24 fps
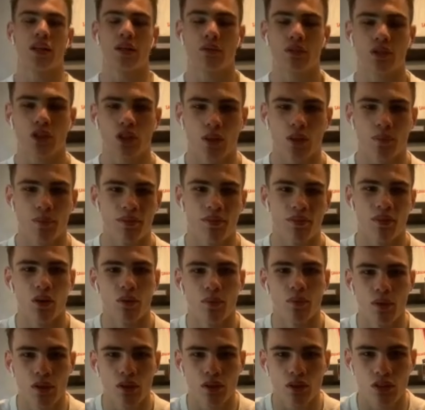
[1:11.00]
It's a good
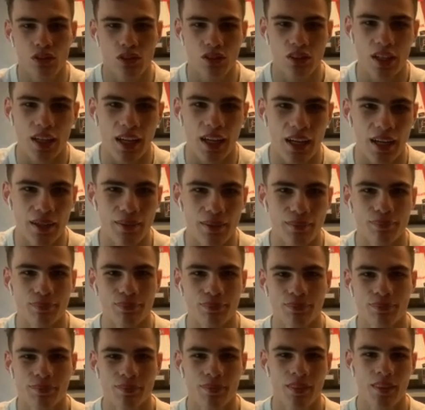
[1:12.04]
performance. Um,
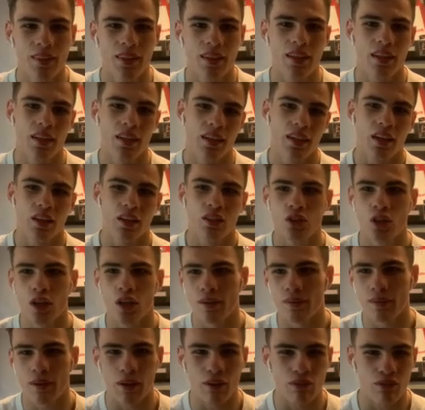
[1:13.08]

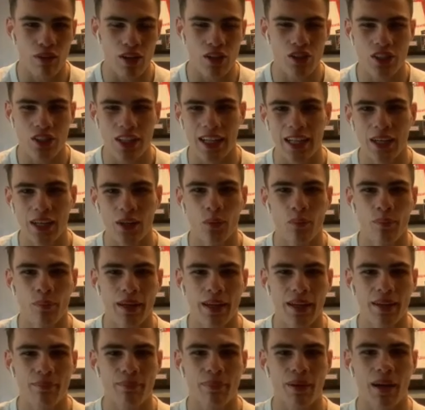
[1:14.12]
took, I rushed it a little
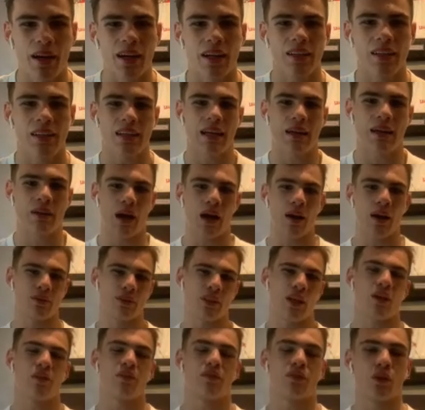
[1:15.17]
bit, but uh, I was
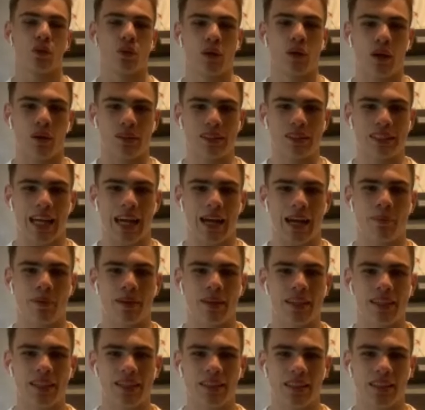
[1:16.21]
overall, I was
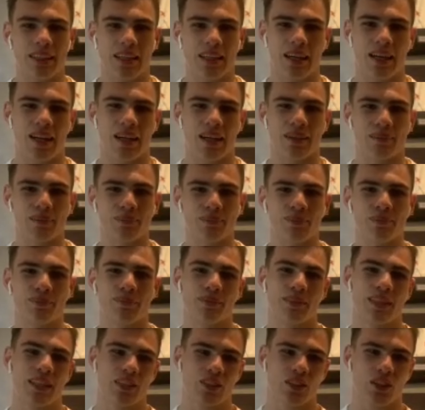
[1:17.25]
happy. Um,
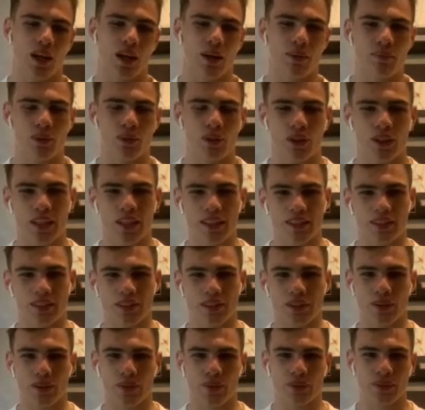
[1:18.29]
this time looking
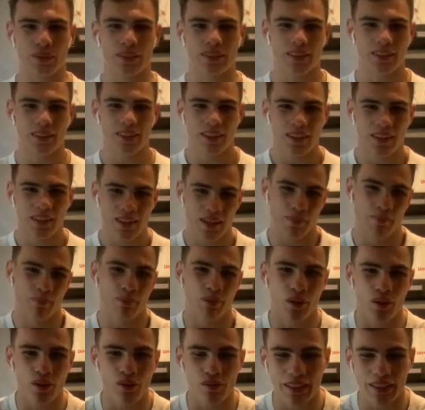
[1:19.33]
to
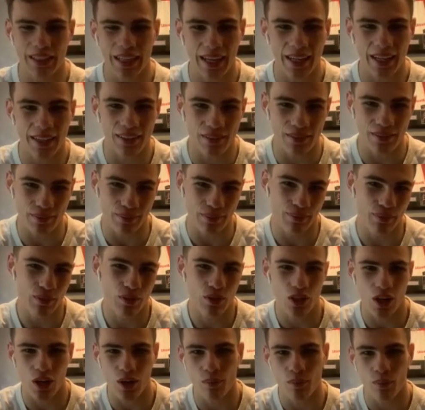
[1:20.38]
improve again and
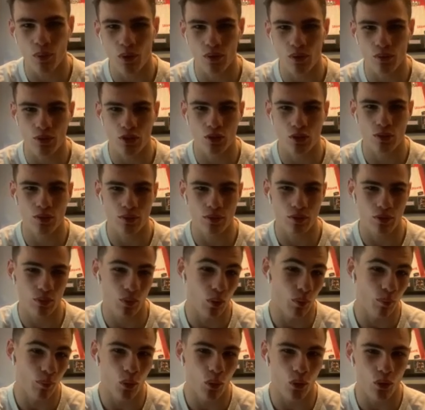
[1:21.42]
show more
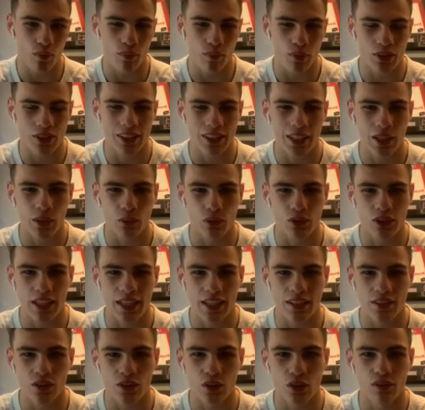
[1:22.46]
or more of my skill
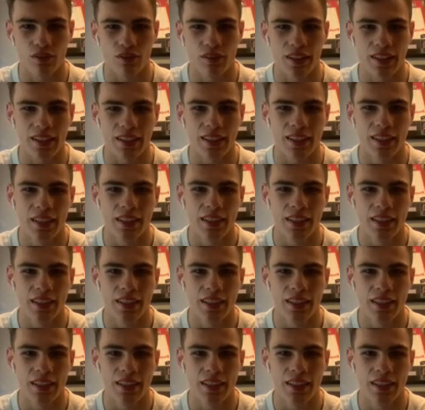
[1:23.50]
set sort of thing.